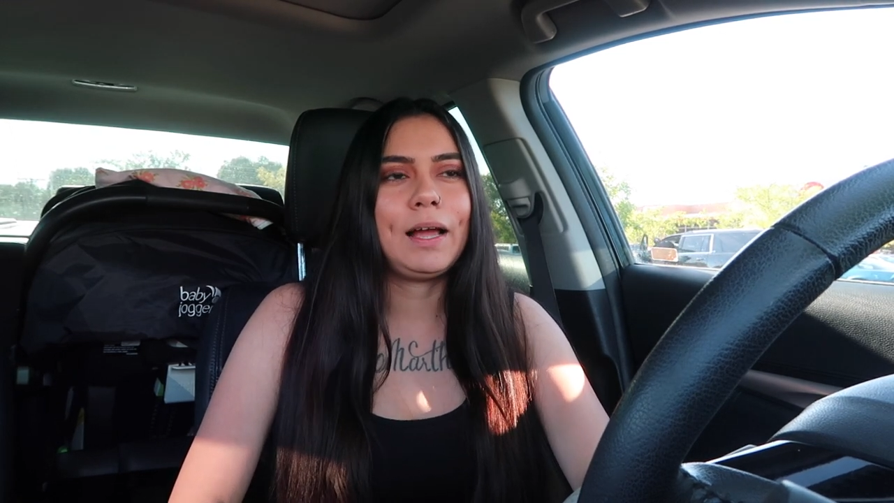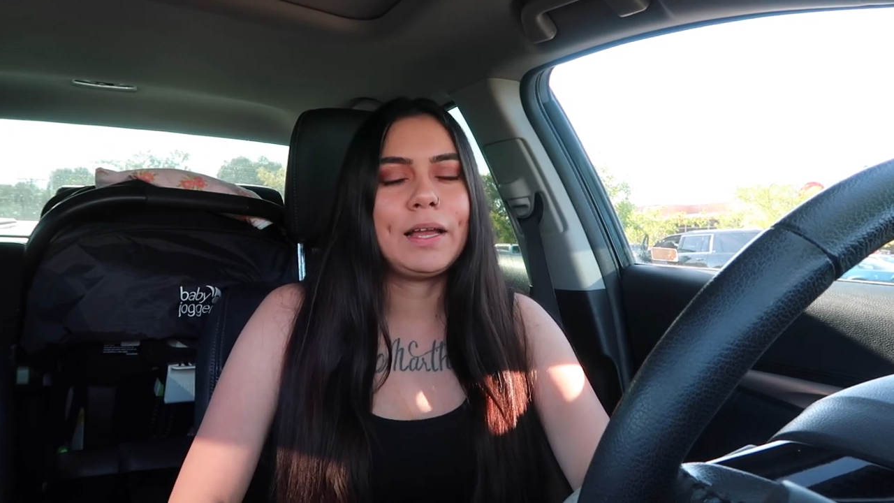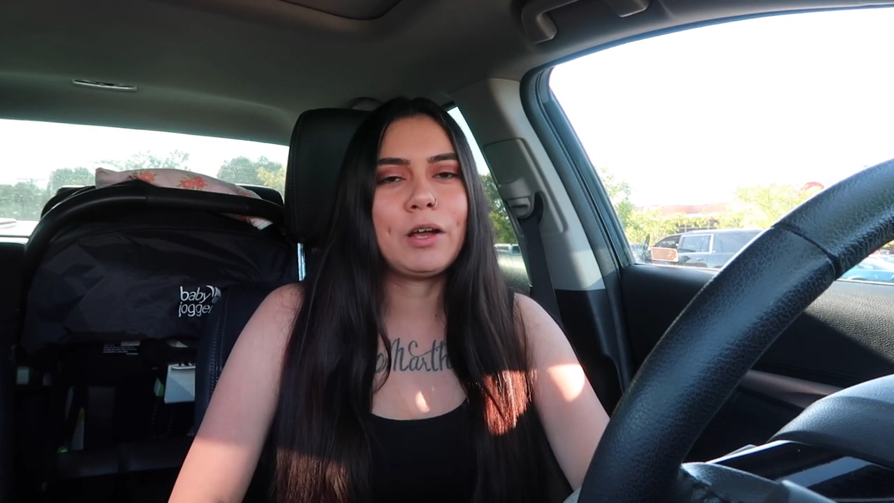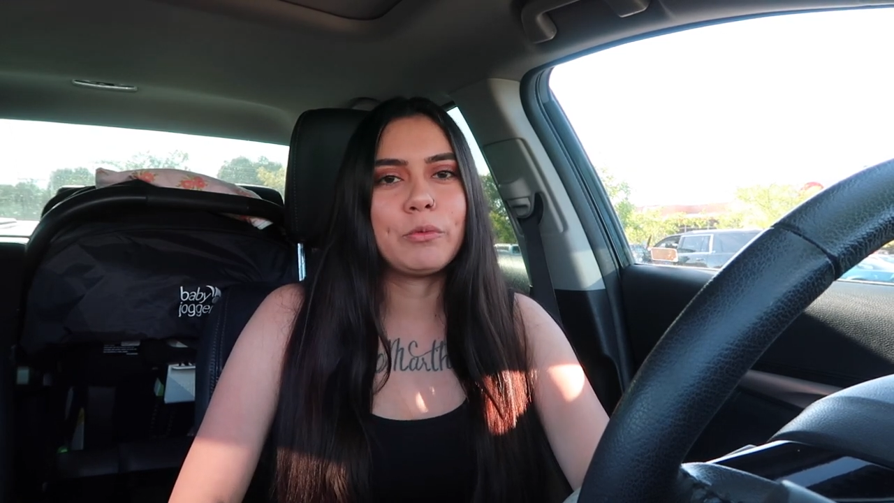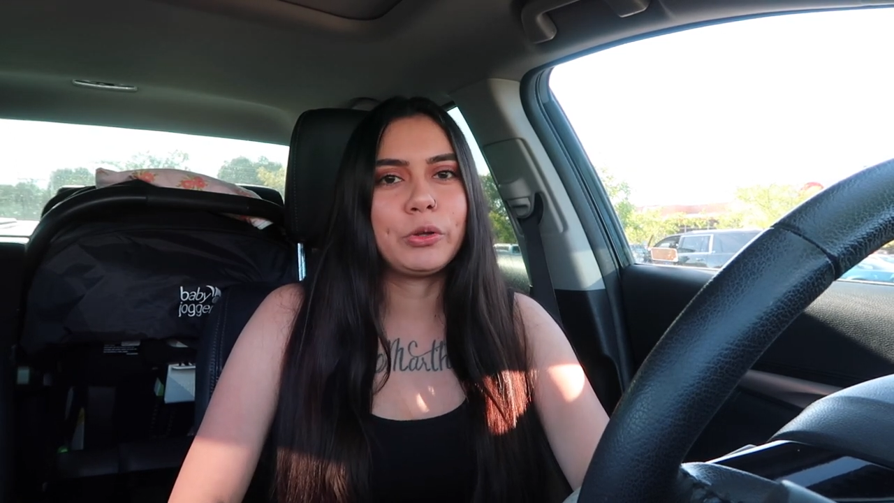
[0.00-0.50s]
I
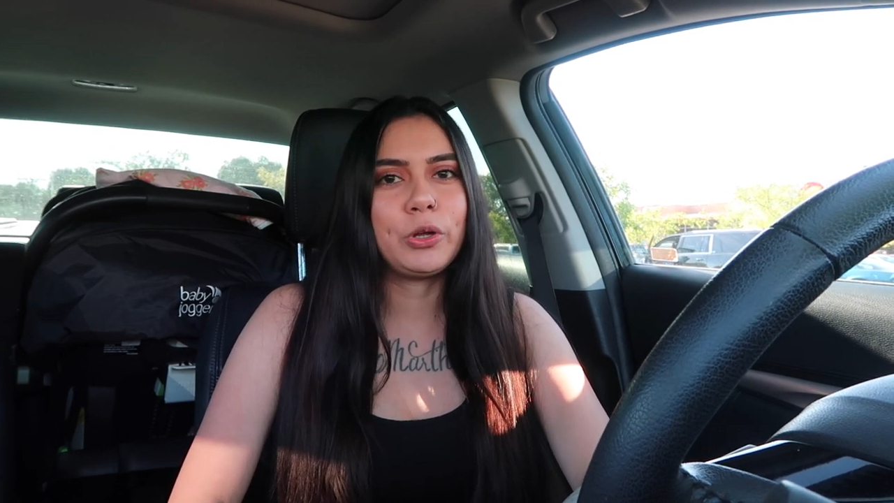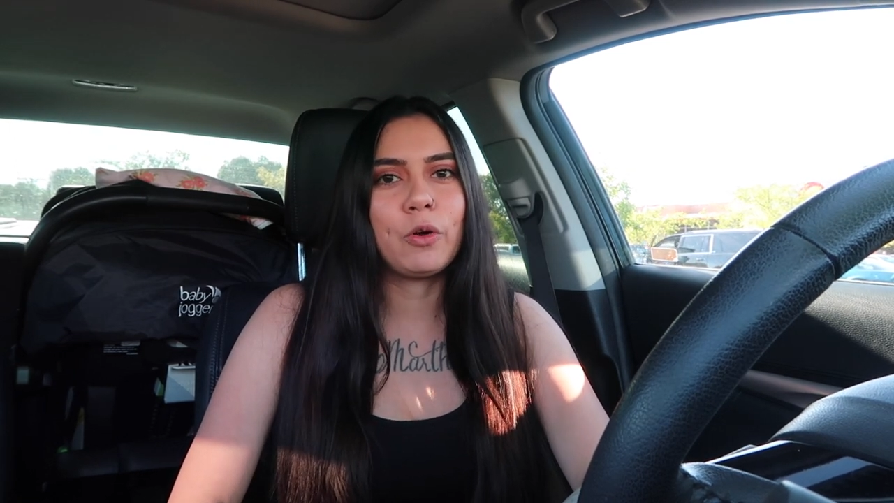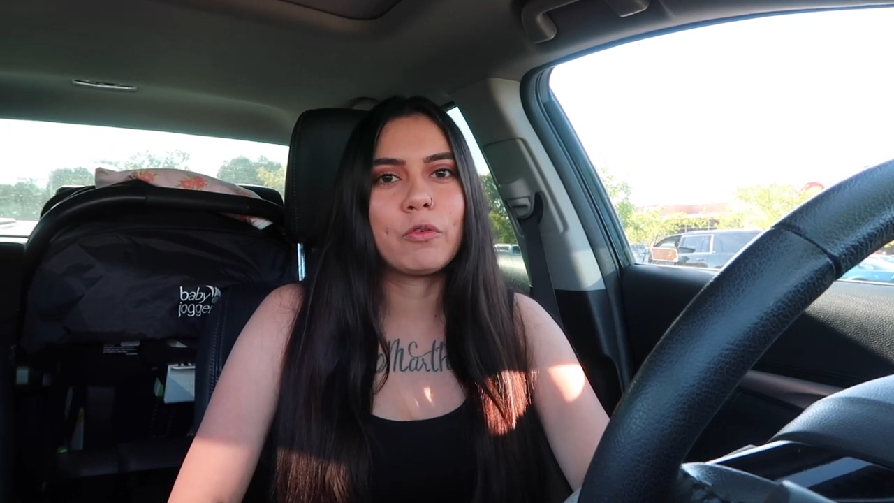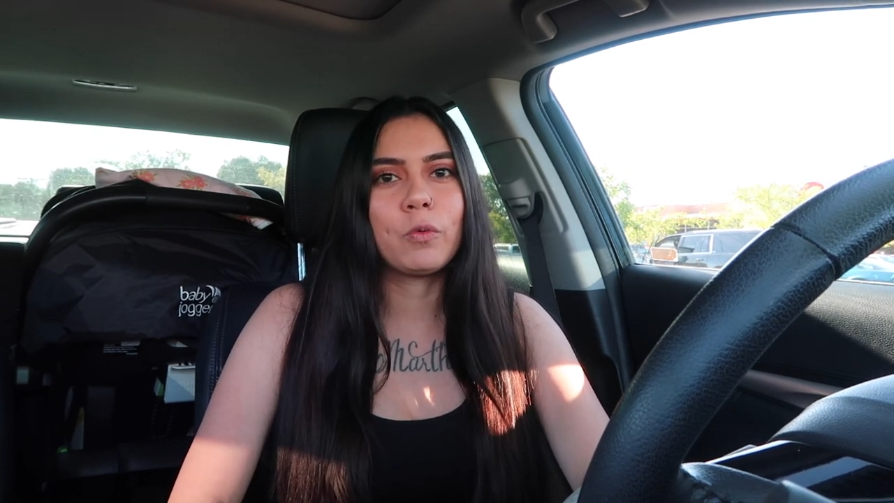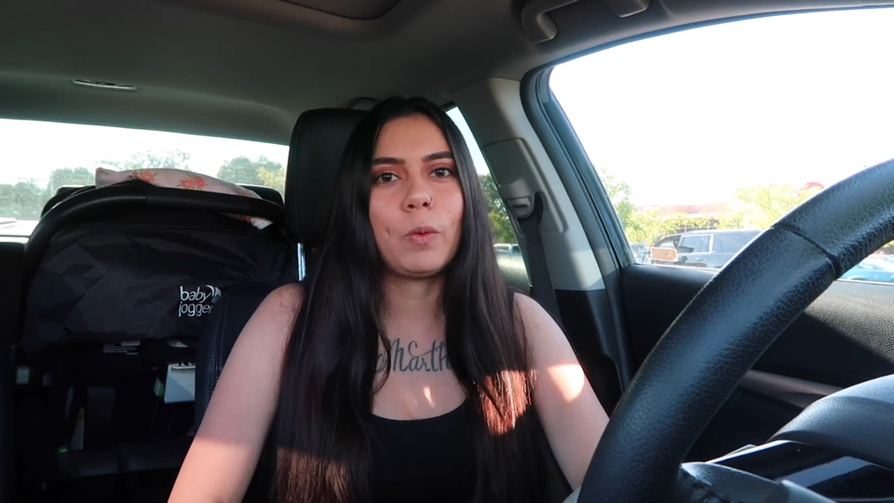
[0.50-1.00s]
get really
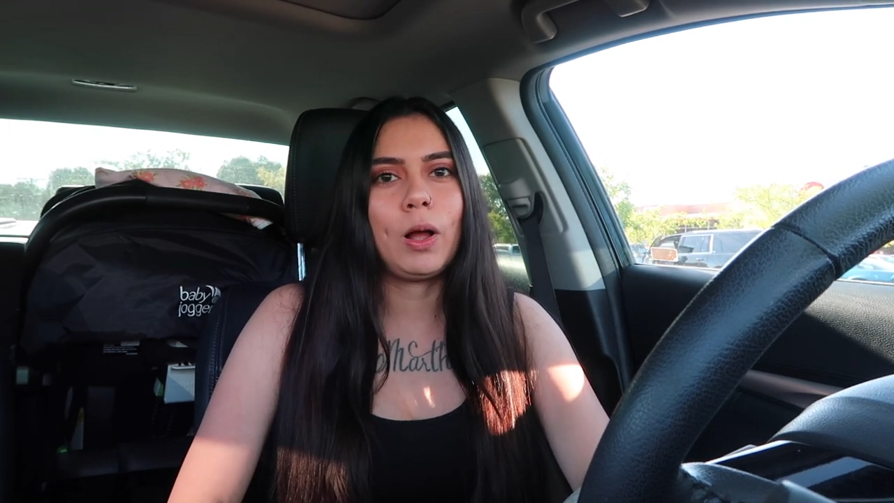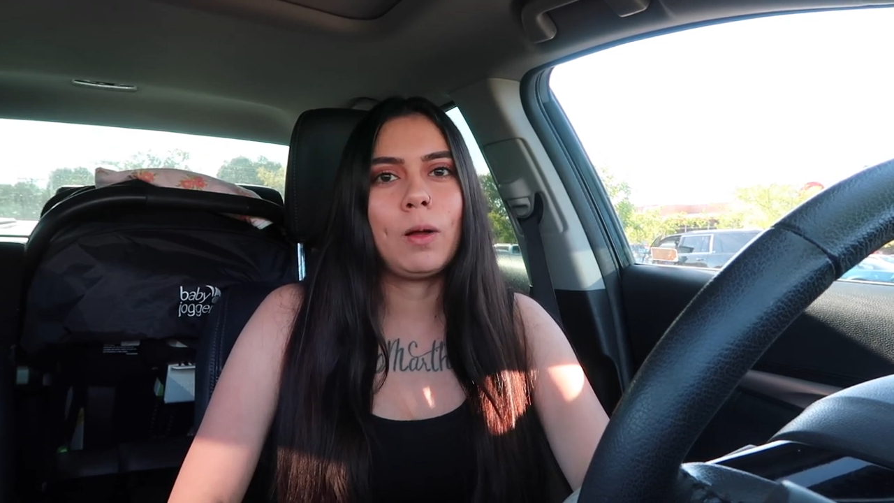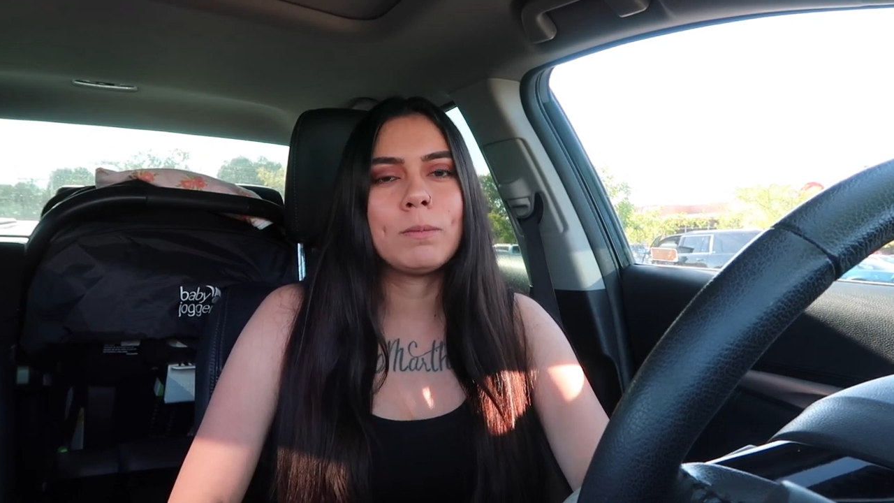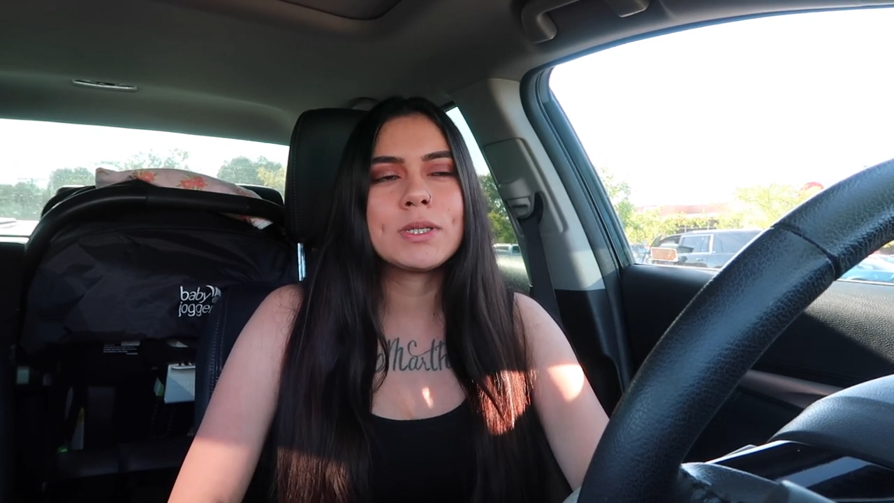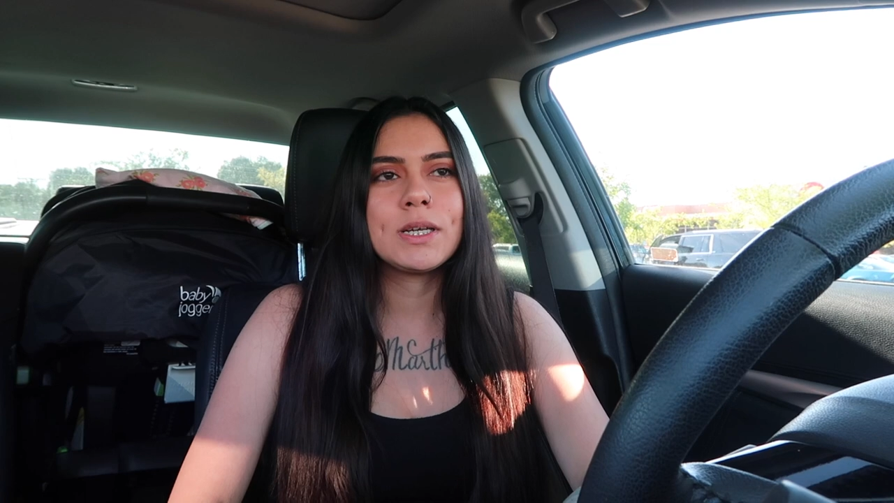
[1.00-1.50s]

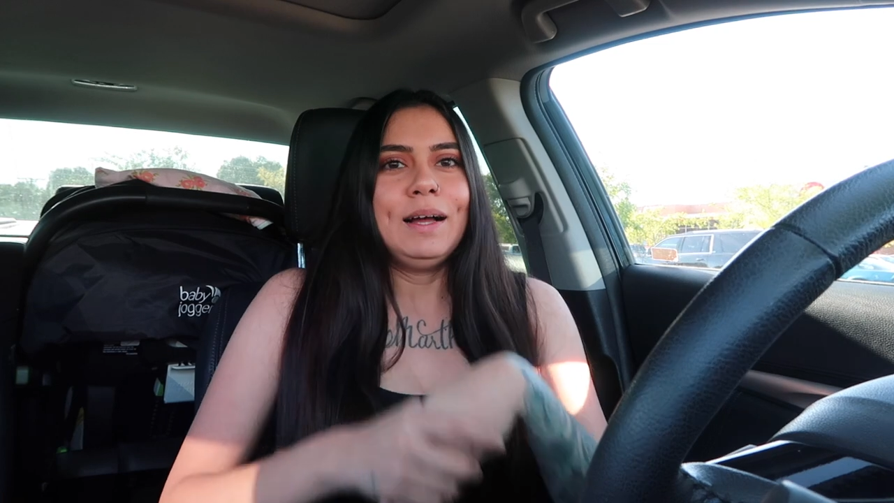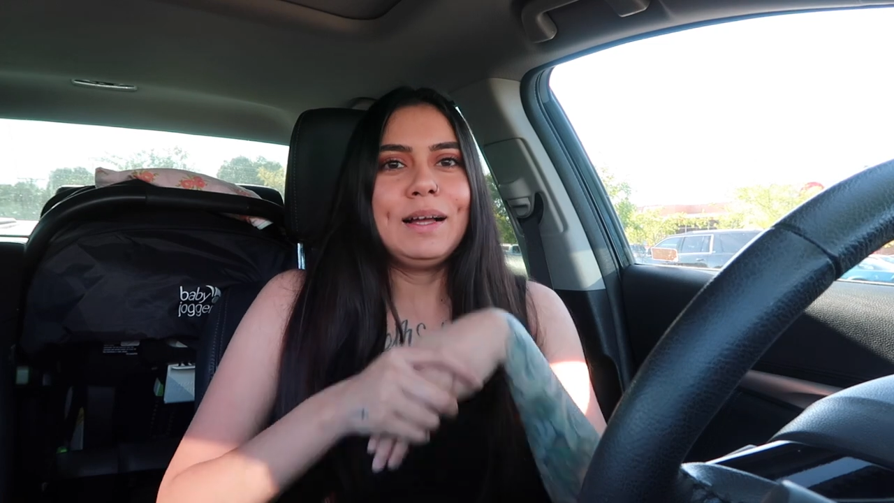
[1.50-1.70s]
overwhelmed.